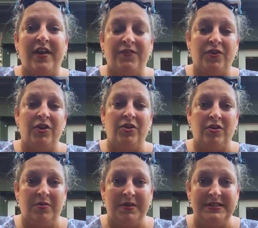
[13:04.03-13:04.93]
afternoon
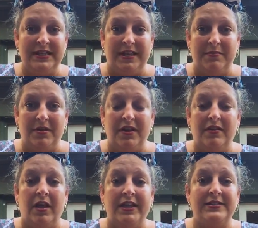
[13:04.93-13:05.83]
on my team, and I'd
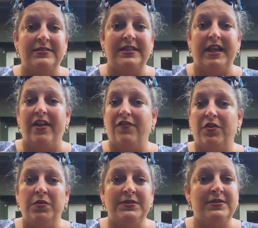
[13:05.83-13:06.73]
like to see
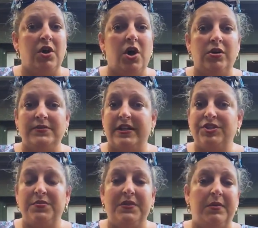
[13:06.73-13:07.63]
everyone's calls. I
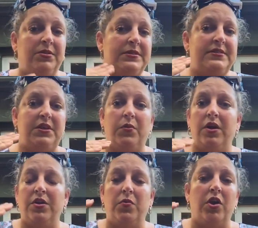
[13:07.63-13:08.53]
should be able to see where
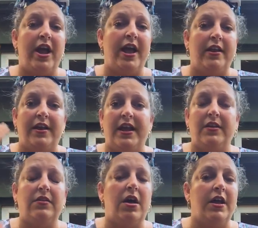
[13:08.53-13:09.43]
you were at 8
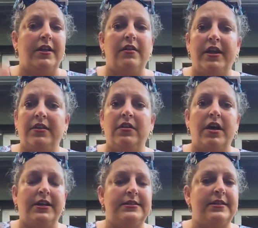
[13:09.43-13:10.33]
o'clock, at 9
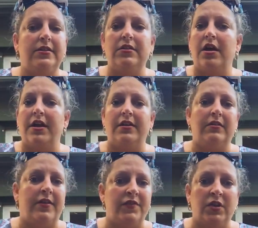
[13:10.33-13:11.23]
o'clock, at 10 o'clock, at
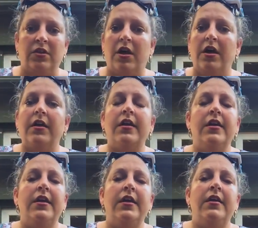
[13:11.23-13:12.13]
11 o'clock.
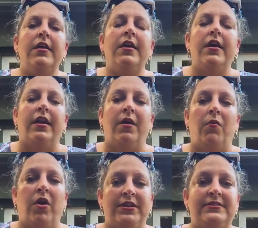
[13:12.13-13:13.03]
And I
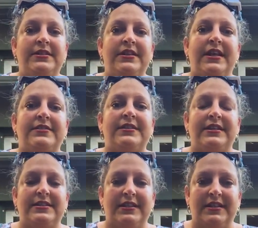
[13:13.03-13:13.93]
want to see that
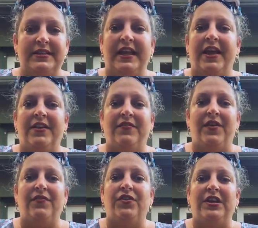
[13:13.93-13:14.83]
synced in at the end of
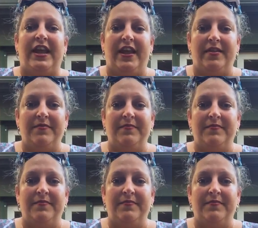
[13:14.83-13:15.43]
every day.